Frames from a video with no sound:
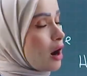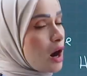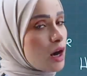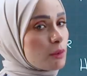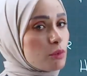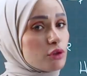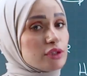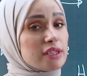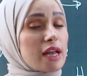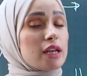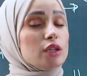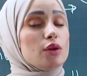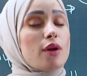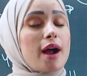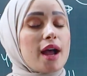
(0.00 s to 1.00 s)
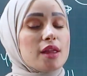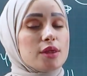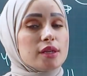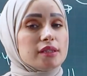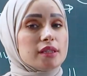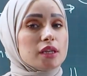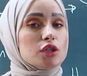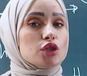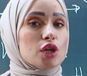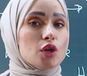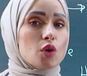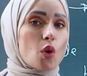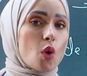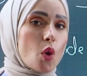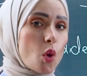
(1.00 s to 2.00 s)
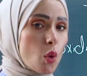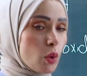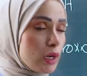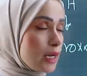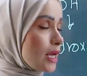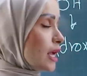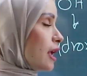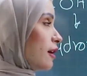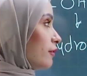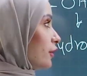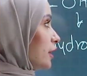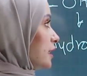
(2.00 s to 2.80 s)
carbons and you add the section all. For